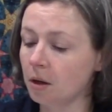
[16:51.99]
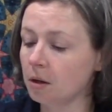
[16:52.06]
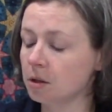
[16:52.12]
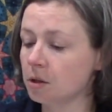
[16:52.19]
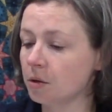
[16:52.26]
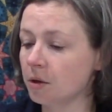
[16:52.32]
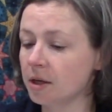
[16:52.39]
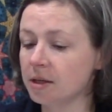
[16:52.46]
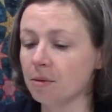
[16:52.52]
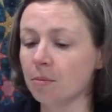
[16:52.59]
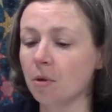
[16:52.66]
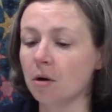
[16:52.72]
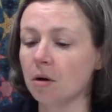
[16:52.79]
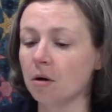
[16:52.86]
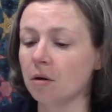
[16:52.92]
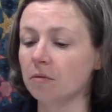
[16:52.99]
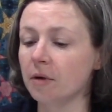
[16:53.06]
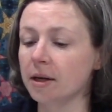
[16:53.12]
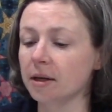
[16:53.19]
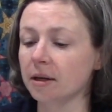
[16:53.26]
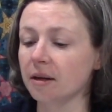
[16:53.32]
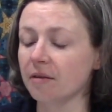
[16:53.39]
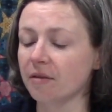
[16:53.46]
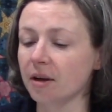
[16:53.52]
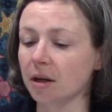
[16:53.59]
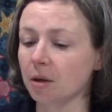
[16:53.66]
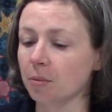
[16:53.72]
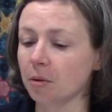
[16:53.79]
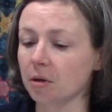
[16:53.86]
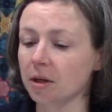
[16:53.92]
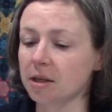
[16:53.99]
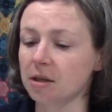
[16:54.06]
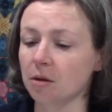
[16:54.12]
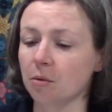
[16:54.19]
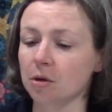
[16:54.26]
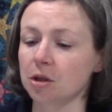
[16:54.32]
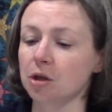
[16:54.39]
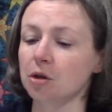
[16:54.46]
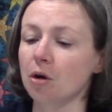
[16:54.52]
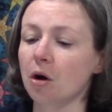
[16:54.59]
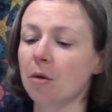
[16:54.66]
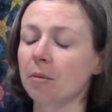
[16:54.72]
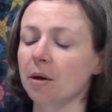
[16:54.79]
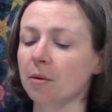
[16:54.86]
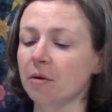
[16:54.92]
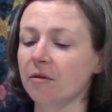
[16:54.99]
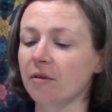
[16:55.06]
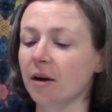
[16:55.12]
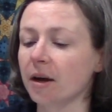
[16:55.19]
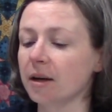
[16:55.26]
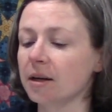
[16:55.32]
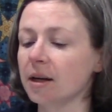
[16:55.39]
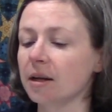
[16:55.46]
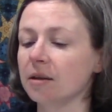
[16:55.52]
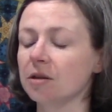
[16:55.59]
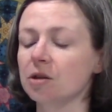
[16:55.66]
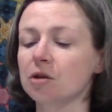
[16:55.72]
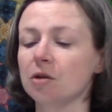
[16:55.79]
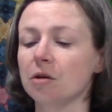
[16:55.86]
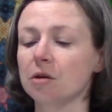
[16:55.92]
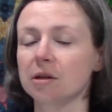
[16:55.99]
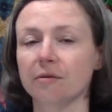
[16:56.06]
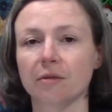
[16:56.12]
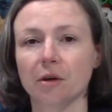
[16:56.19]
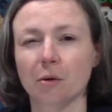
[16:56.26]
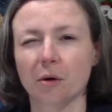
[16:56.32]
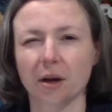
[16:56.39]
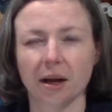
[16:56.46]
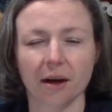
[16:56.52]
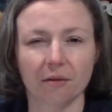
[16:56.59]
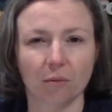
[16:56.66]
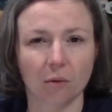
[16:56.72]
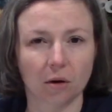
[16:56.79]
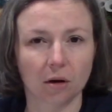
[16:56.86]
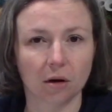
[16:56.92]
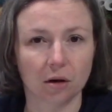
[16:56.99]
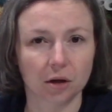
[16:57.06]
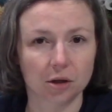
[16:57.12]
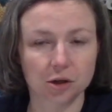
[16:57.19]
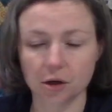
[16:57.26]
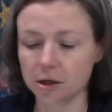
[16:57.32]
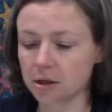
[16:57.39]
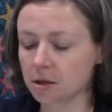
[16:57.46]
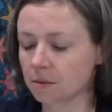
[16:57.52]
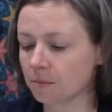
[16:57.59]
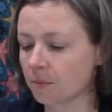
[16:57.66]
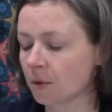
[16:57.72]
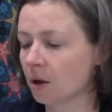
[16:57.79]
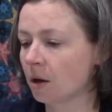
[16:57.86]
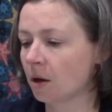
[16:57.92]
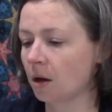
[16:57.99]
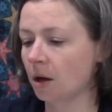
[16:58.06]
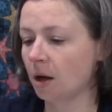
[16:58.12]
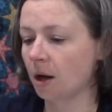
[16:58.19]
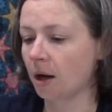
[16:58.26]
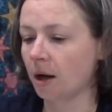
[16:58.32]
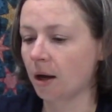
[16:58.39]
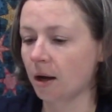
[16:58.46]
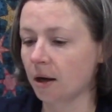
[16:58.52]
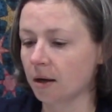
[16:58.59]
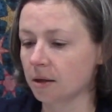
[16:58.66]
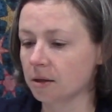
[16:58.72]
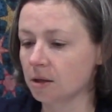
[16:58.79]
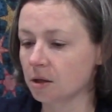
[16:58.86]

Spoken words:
So these are more readily available. These are the ones you normally would find in stores if you only have one colour choice. And